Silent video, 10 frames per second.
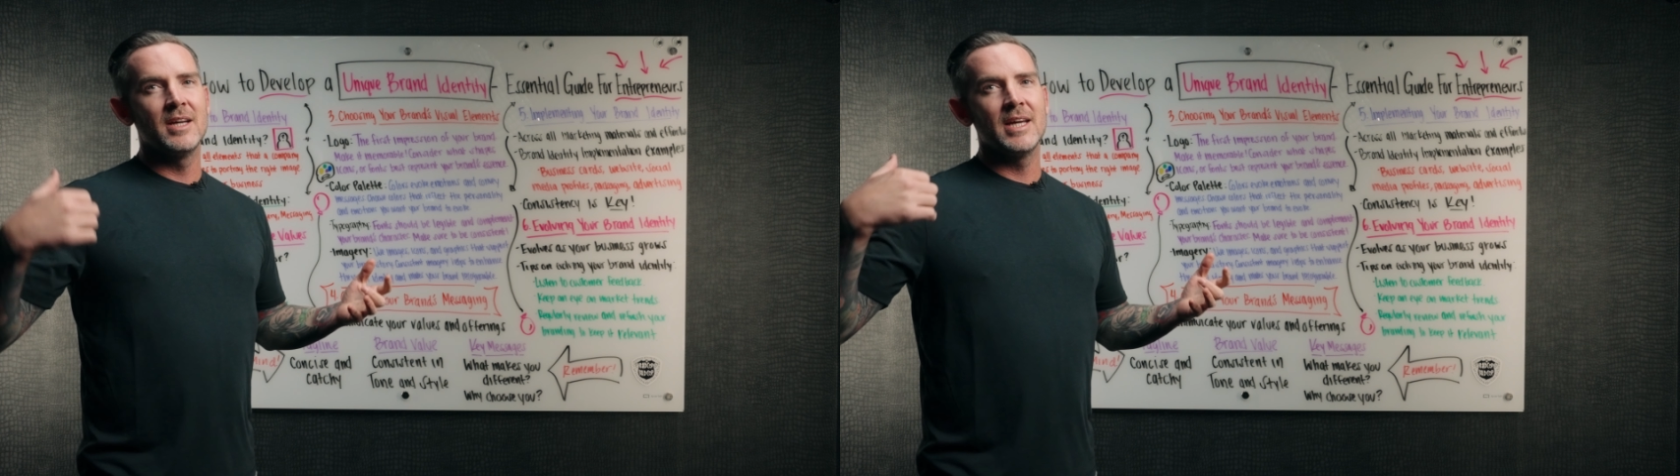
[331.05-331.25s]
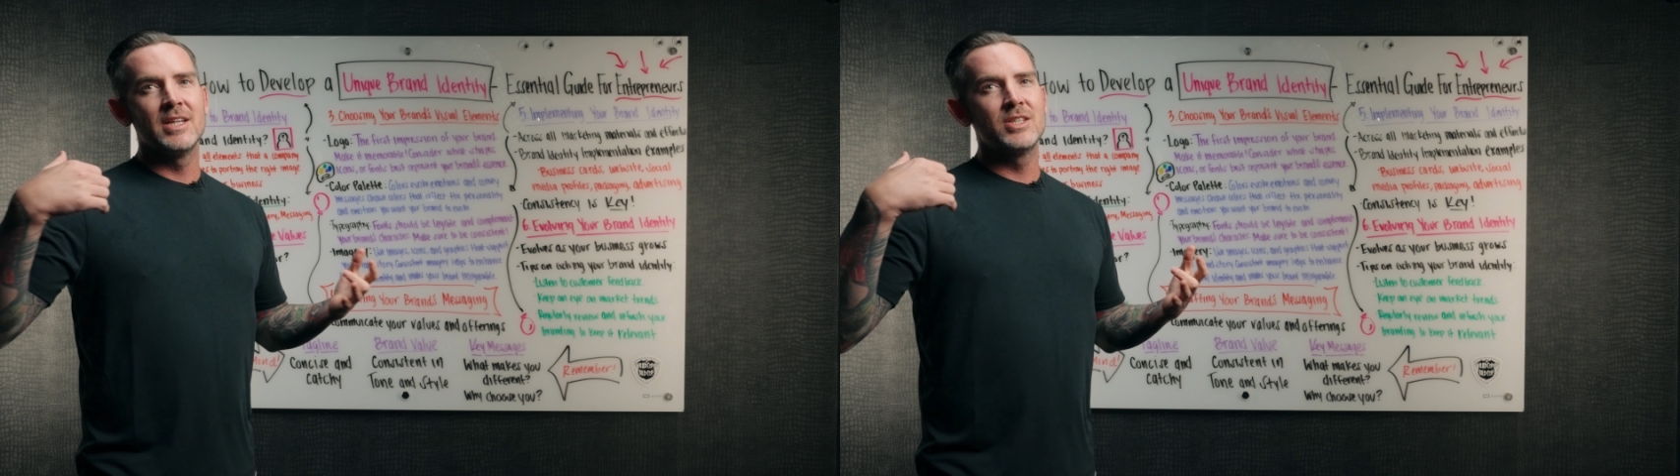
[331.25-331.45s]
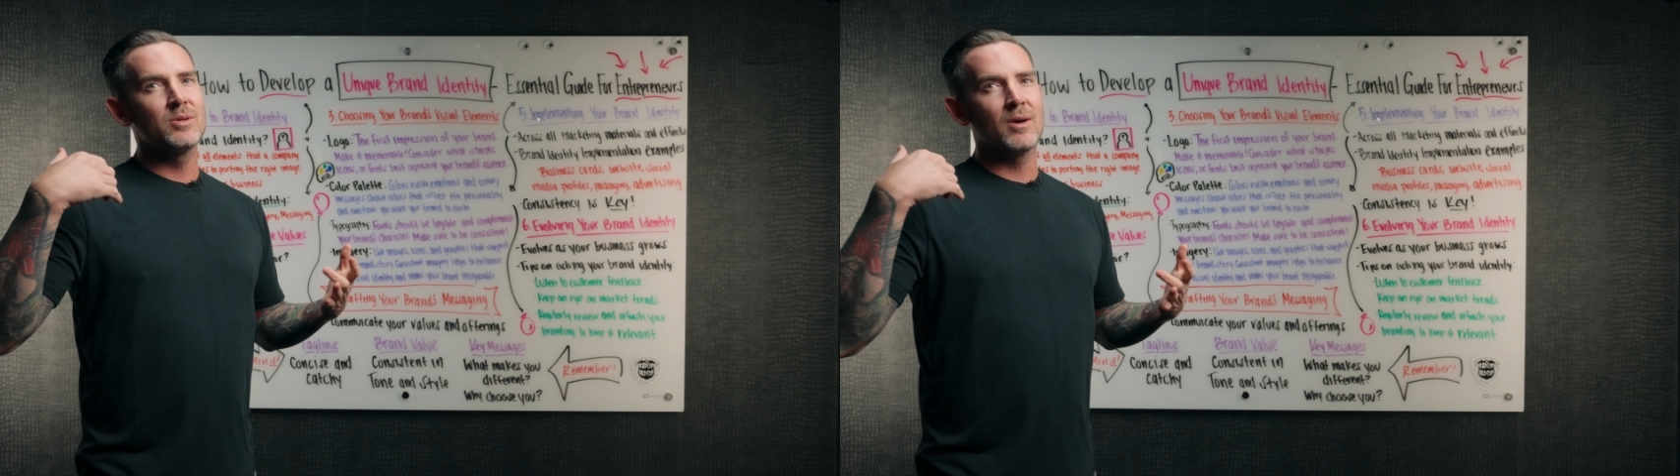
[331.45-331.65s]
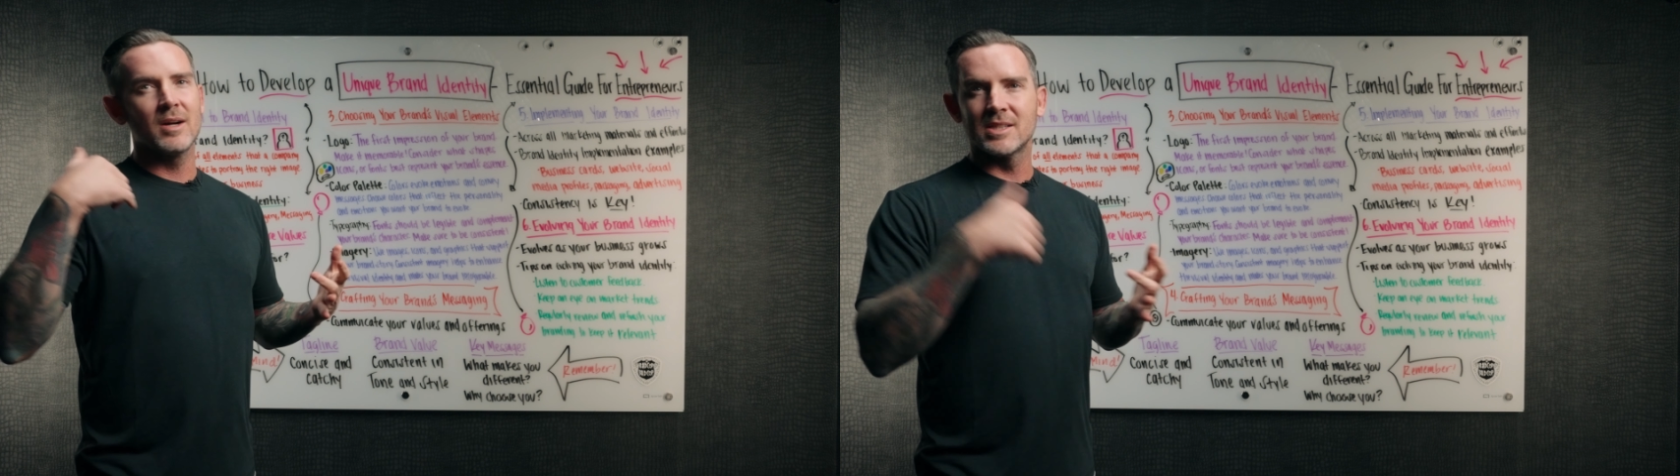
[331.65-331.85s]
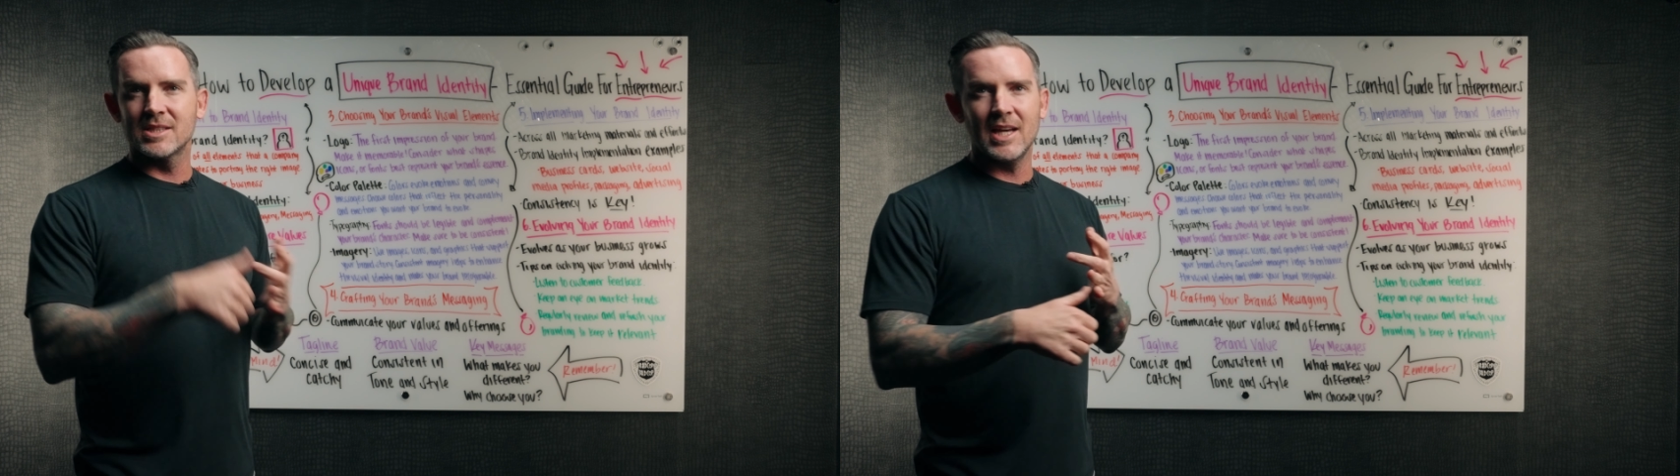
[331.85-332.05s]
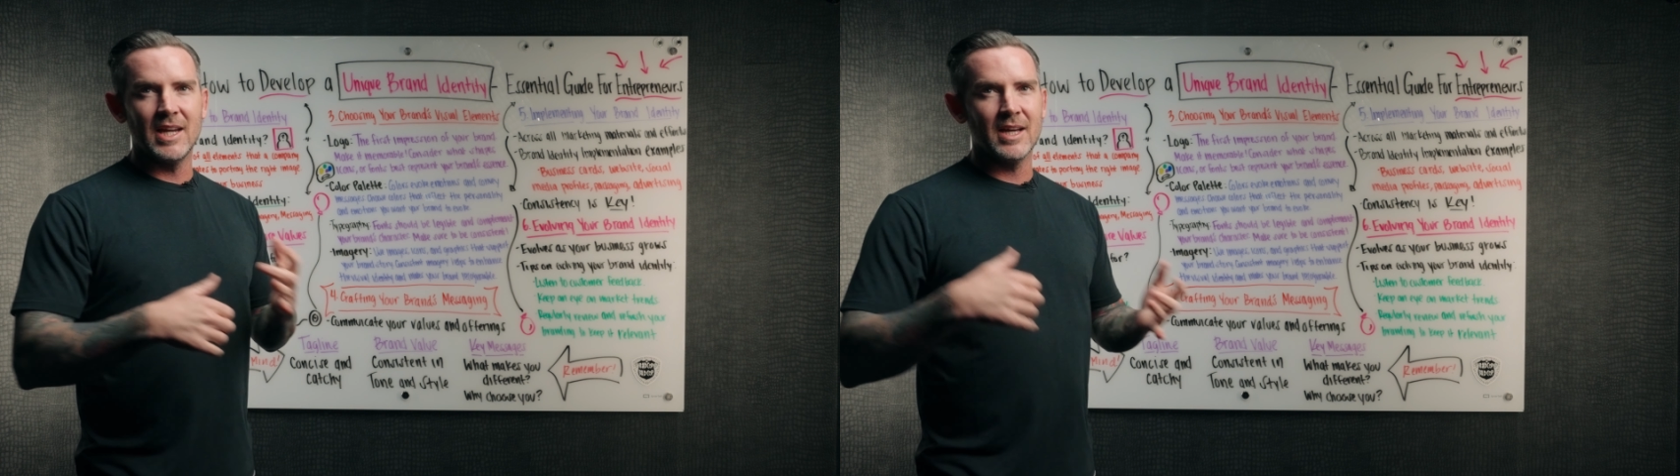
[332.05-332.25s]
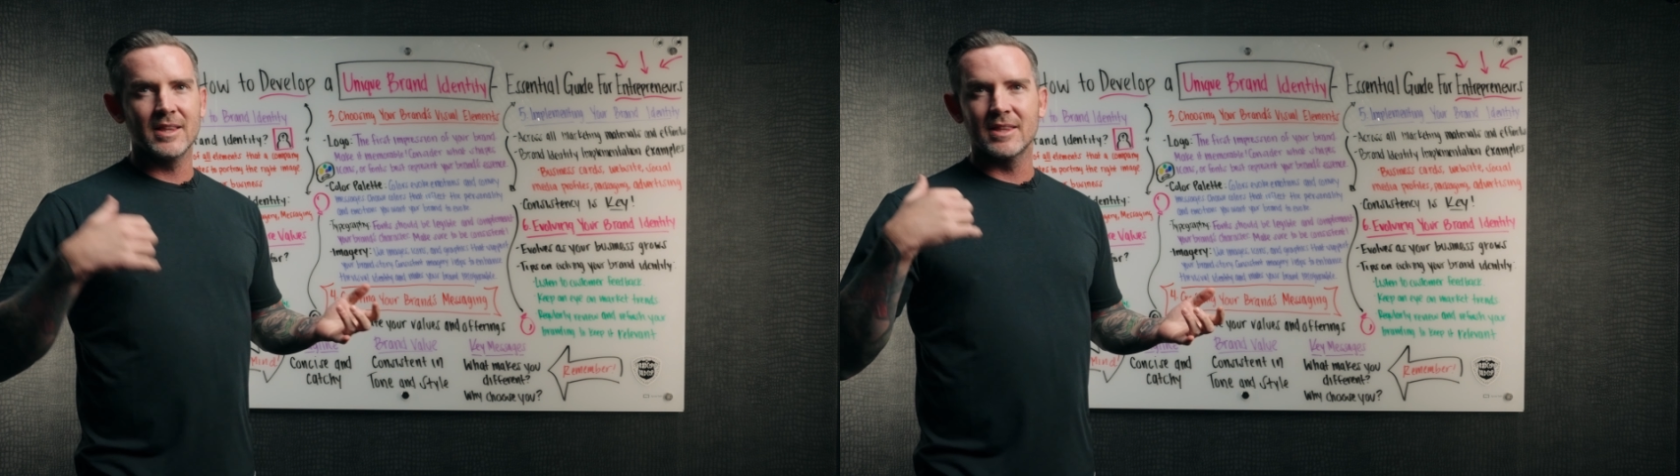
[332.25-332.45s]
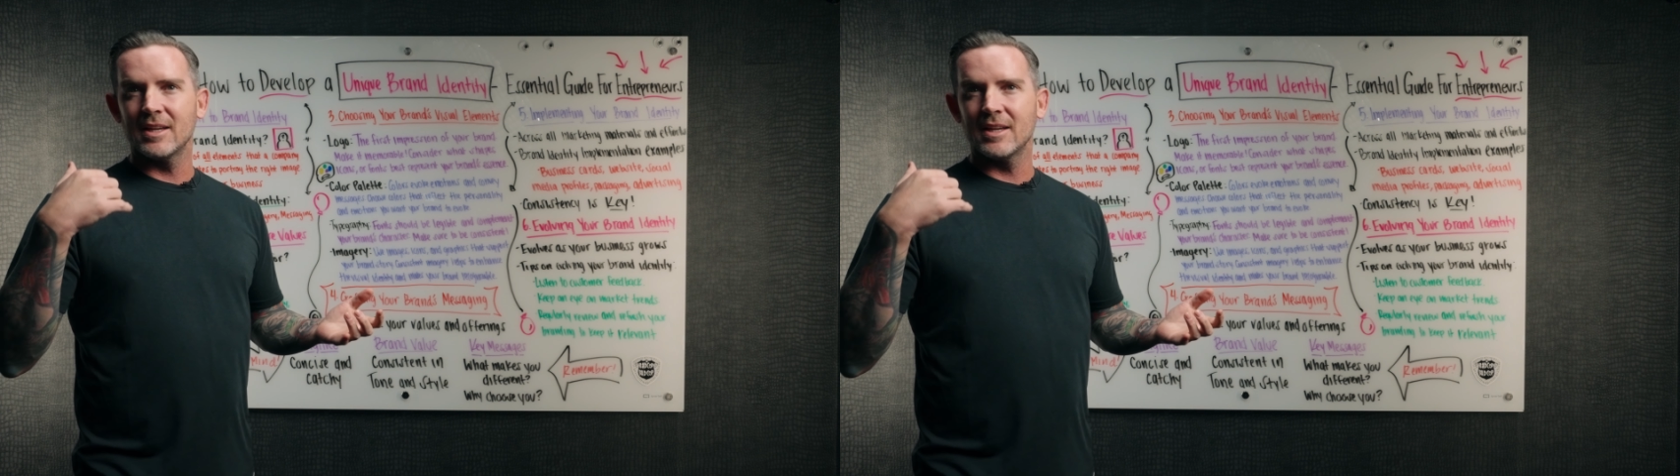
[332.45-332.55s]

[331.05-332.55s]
into our aesthetic,